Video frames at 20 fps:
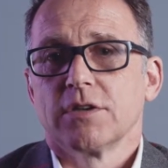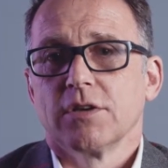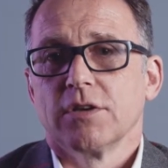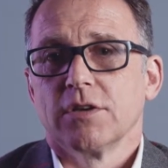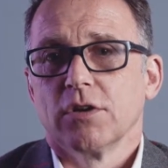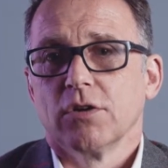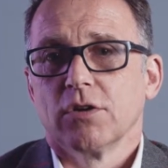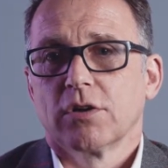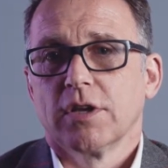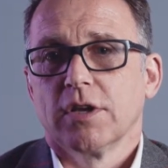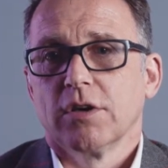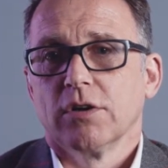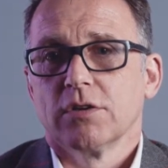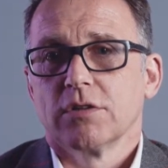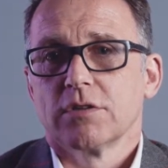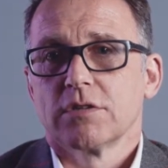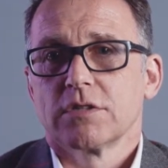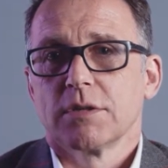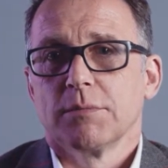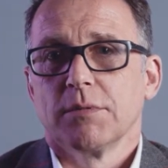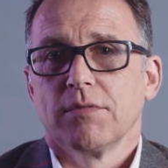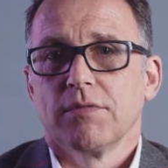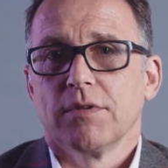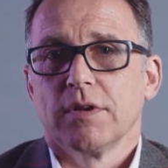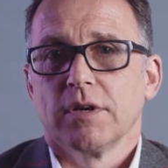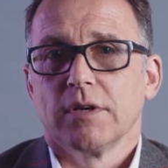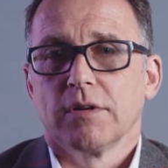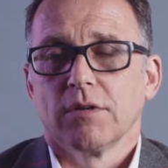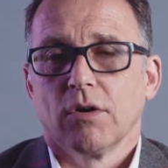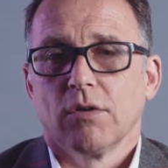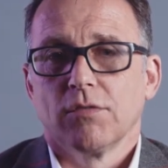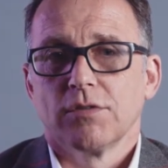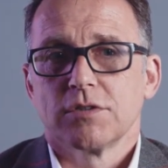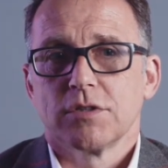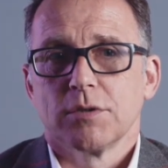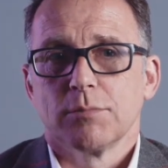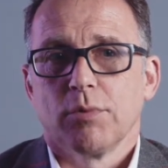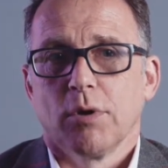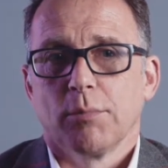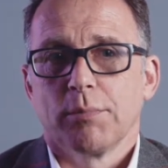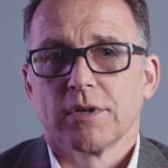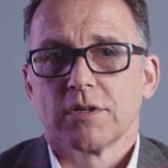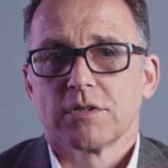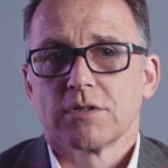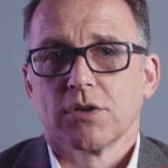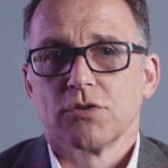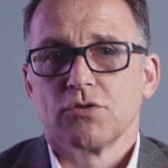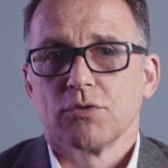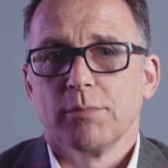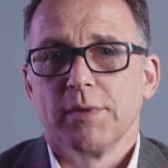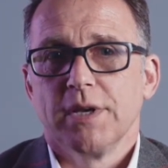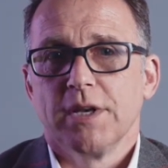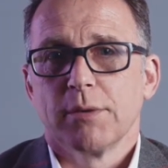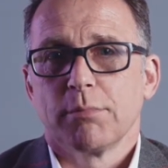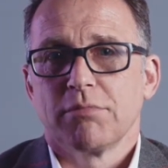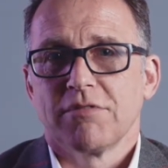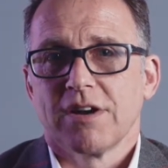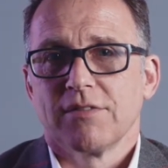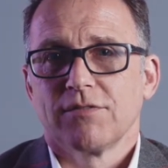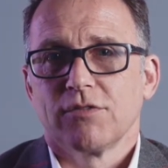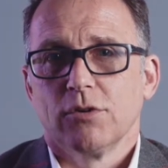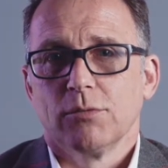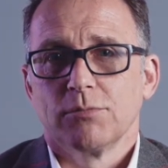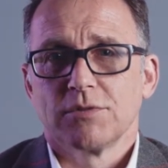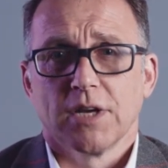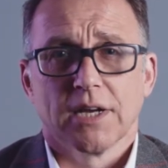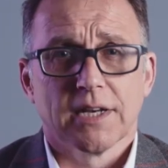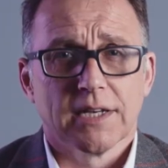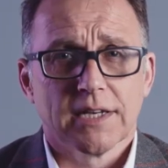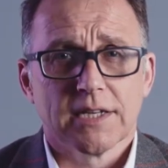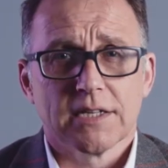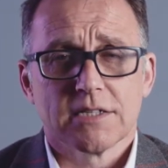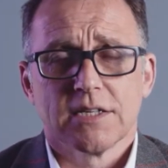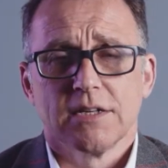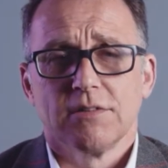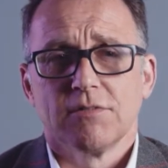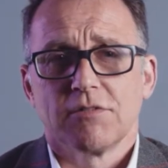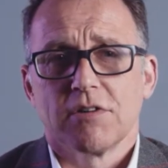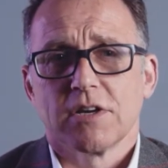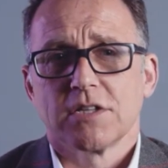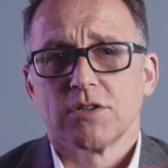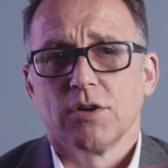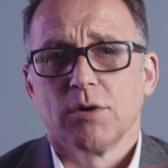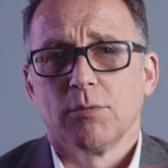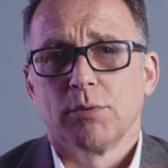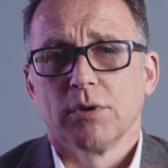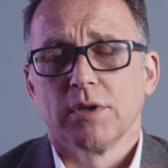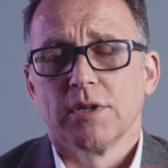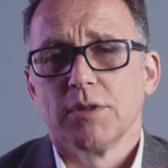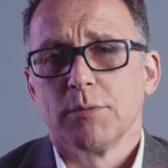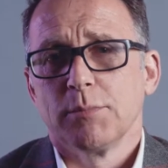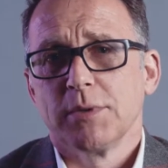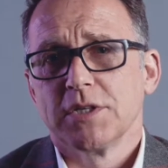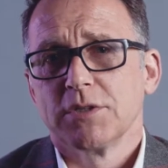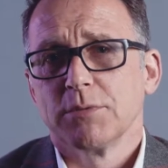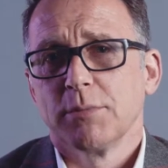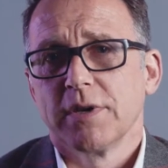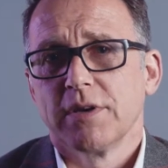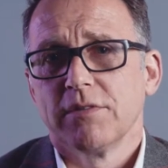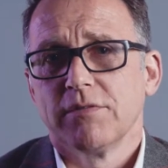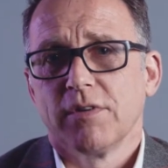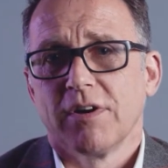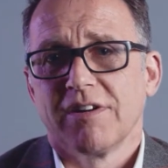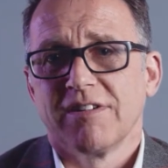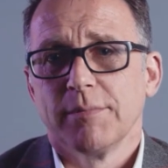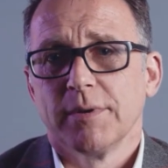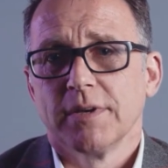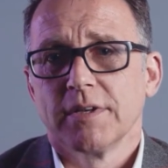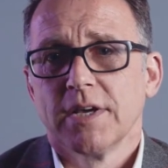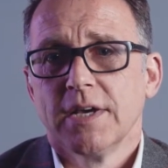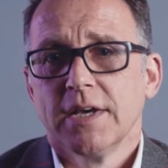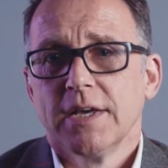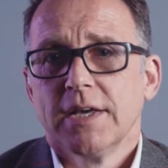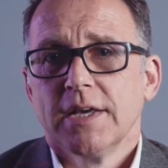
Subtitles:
so you're looking on some of the obviously popular social media platforms like LinkedIn, for example, in the B2B environment,